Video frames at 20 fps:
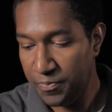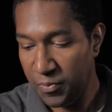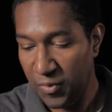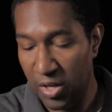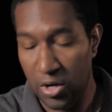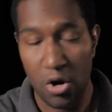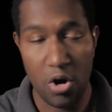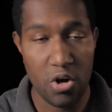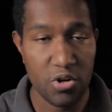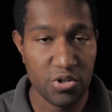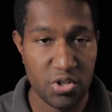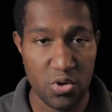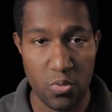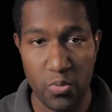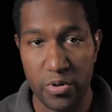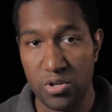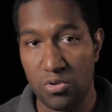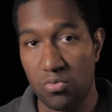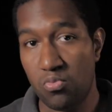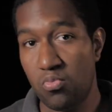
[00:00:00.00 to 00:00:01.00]
And also
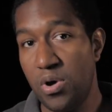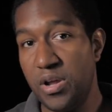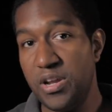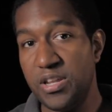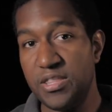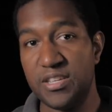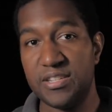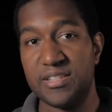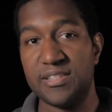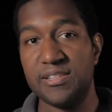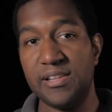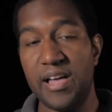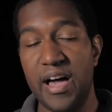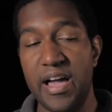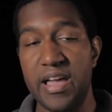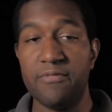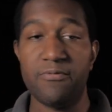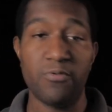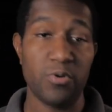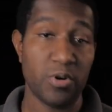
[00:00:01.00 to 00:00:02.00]
when you're running this
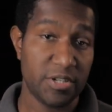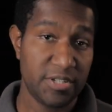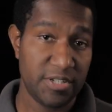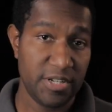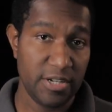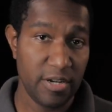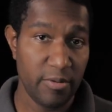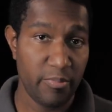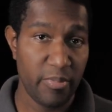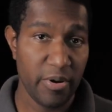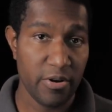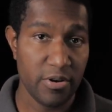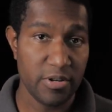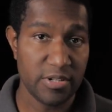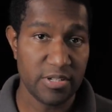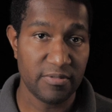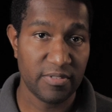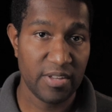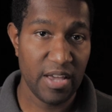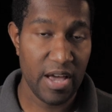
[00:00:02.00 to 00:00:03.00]
light for extended
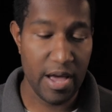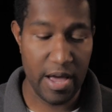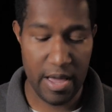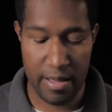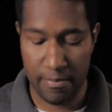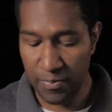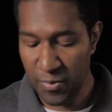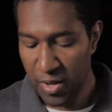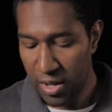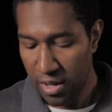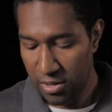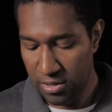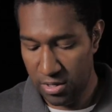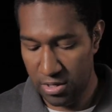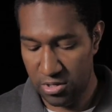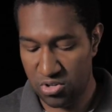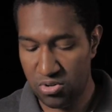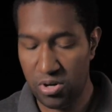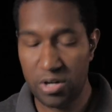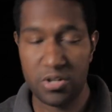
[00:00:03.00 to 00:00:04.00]
periods of time, the
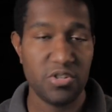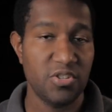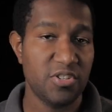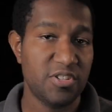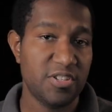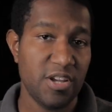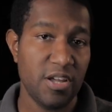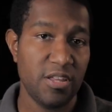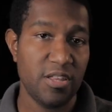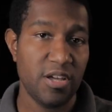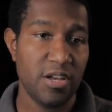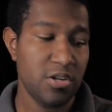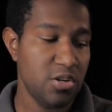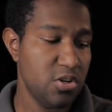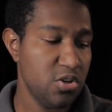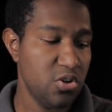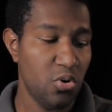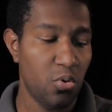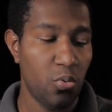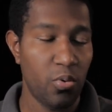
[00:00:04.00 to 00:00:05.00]
instructions say
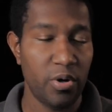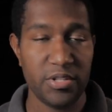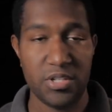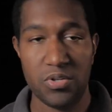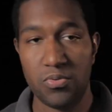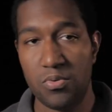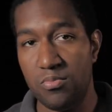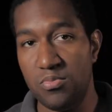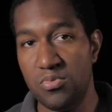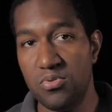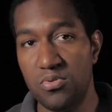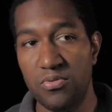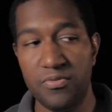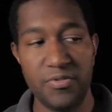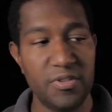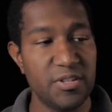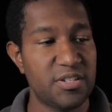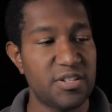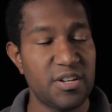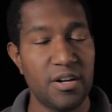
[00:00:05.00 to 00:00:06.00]
that you'll want to
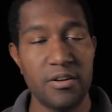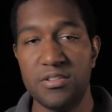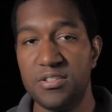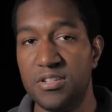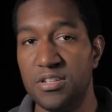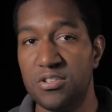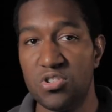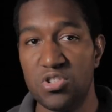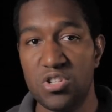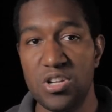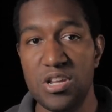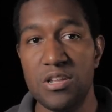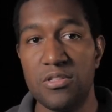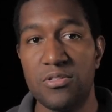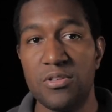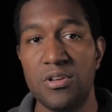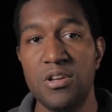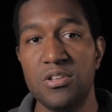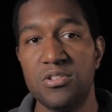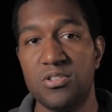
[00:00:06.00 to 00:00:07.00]
remove this tungsten
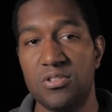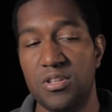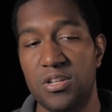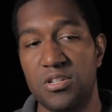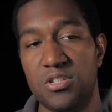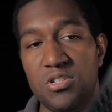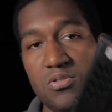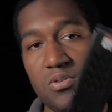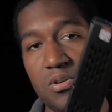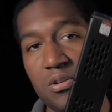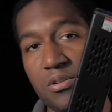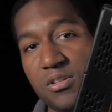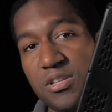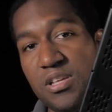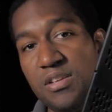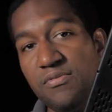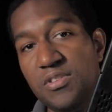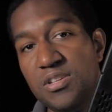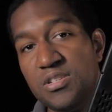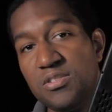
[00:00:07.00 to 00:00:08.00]
sheath so that you can
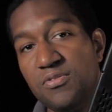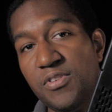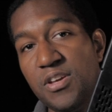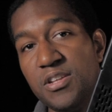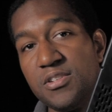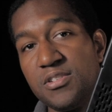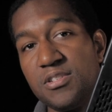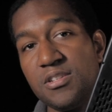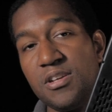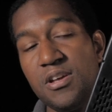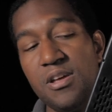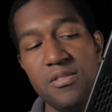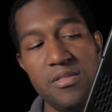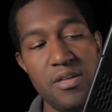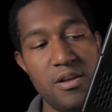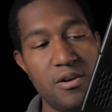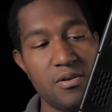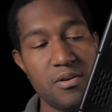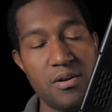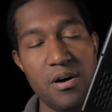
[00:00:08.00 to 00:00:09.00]
leave these vents
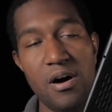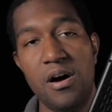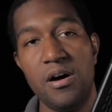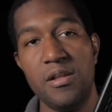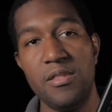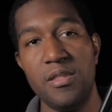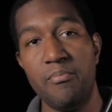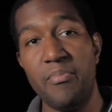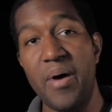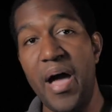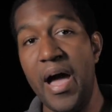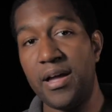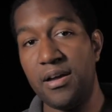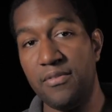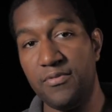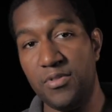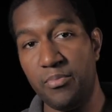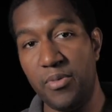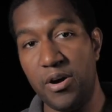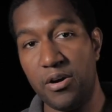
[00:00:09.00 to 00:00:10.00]
that are on the back
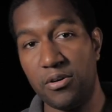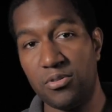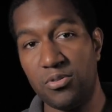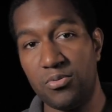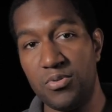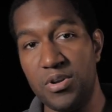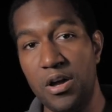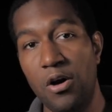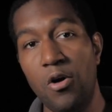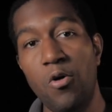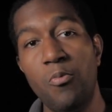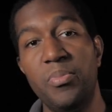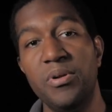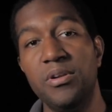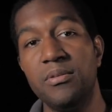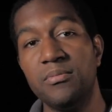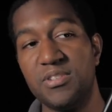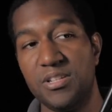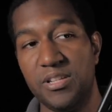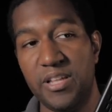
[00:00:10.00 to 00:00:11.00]
of the Mark III
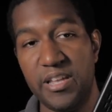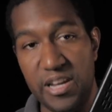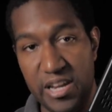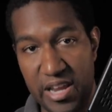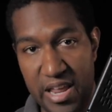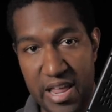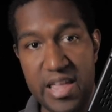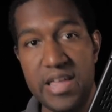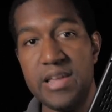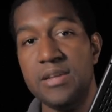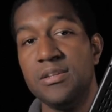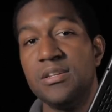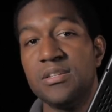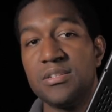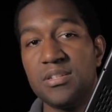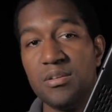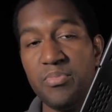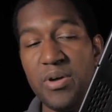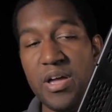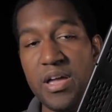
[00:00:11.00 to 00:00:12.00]
open to let any heat
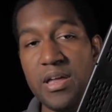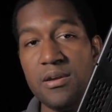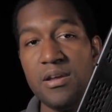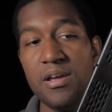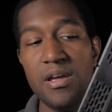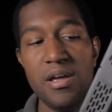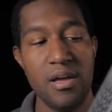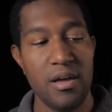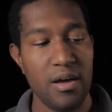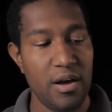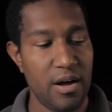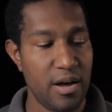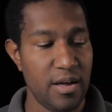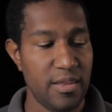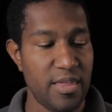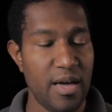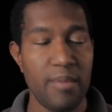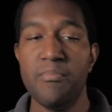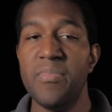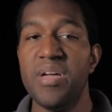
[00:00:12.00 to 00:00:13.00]
dissipate
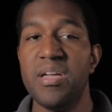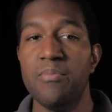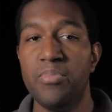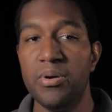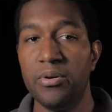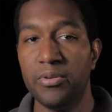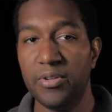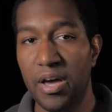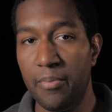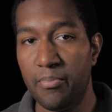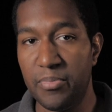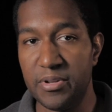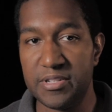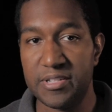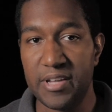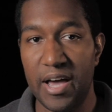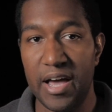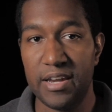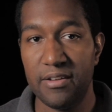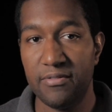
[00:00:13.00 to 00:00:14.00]
that may build up
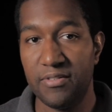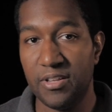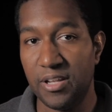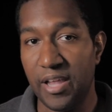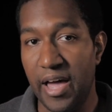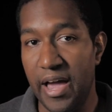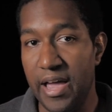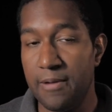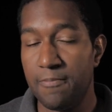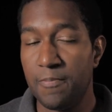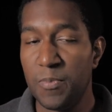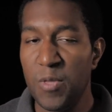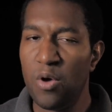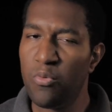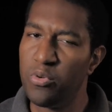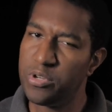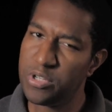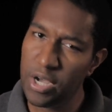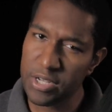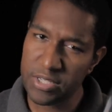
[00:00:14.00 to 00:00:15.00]
inside of the light.
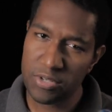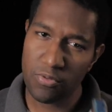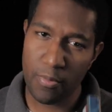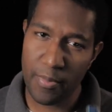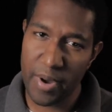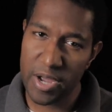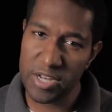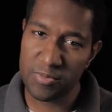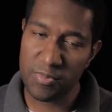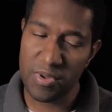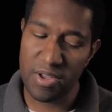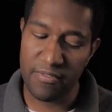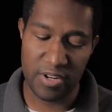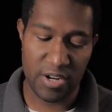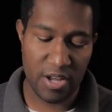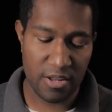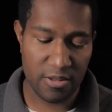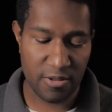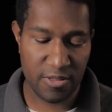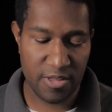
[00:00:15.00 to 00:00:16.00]
Which also reminds me of
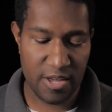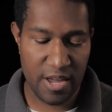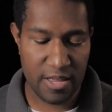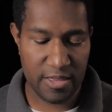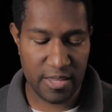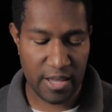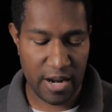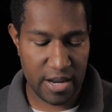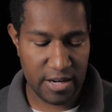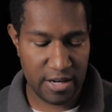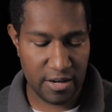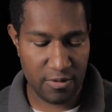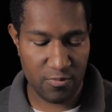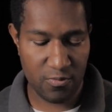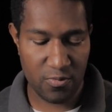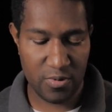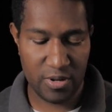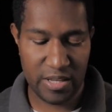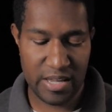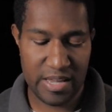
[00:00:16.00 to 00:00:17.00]
another thing that I didn't
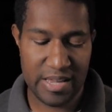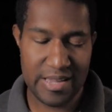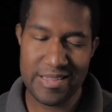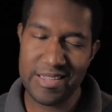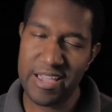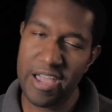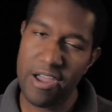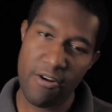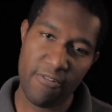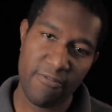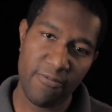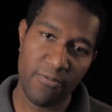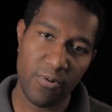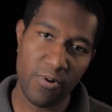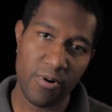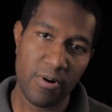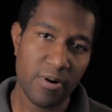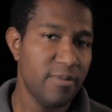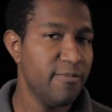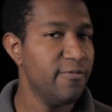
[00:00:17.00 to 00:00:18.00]
really care
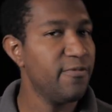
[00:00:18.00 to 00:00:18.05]
for.